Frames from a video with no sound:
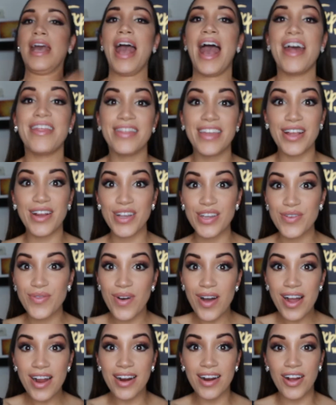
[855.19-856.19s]
And there you
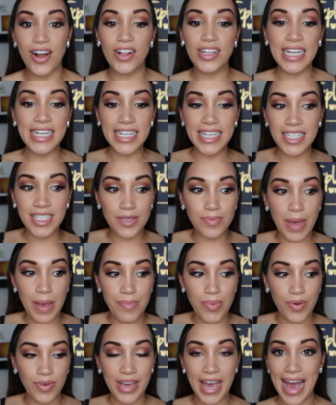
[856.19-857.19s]
are. All I need is my
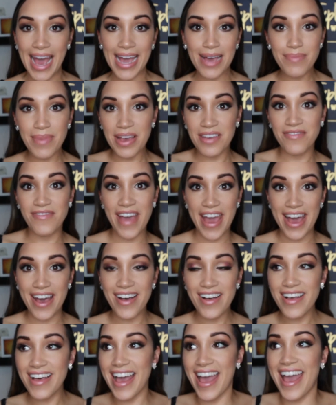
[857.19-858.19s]
bouquet and my
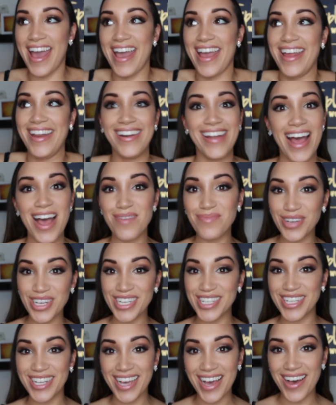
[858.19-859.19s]
veil and I'm
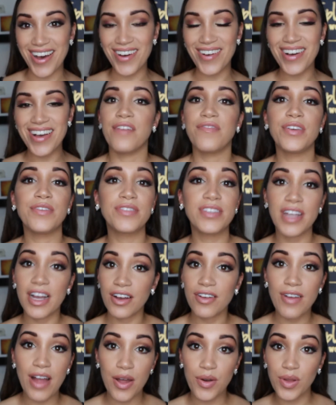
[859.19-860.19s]
good to go. If you've
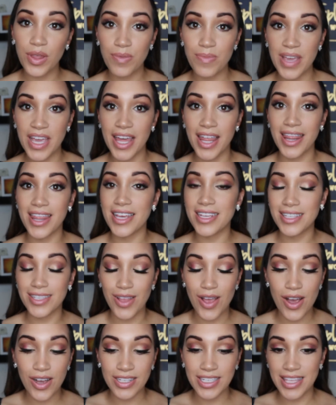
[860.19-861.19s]
stuck around with me this
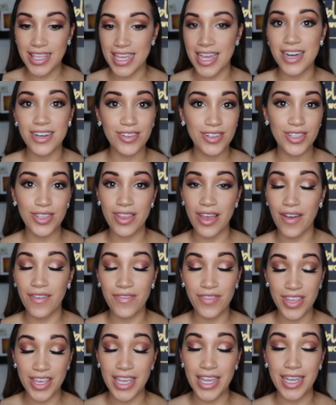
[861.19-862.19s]
long to the end
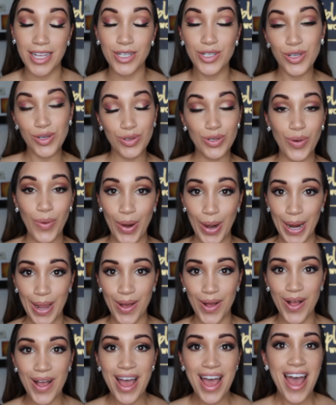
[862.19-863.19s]
of the
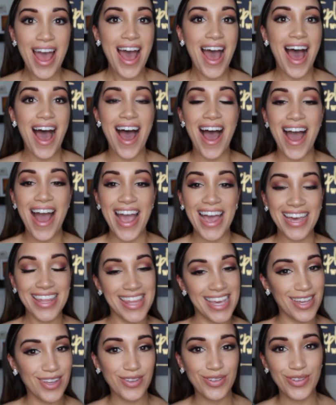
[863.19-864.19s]
tutorial, I
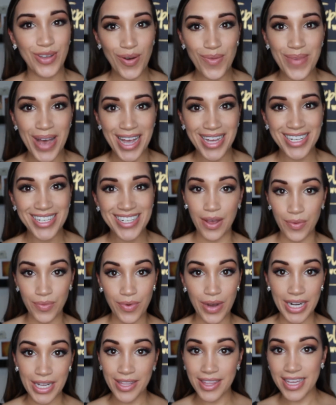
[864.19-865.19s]
thank you so much.
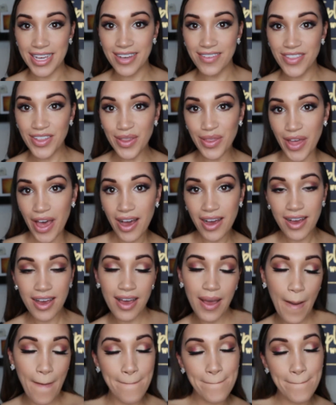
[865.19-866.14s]
What do you think of the look?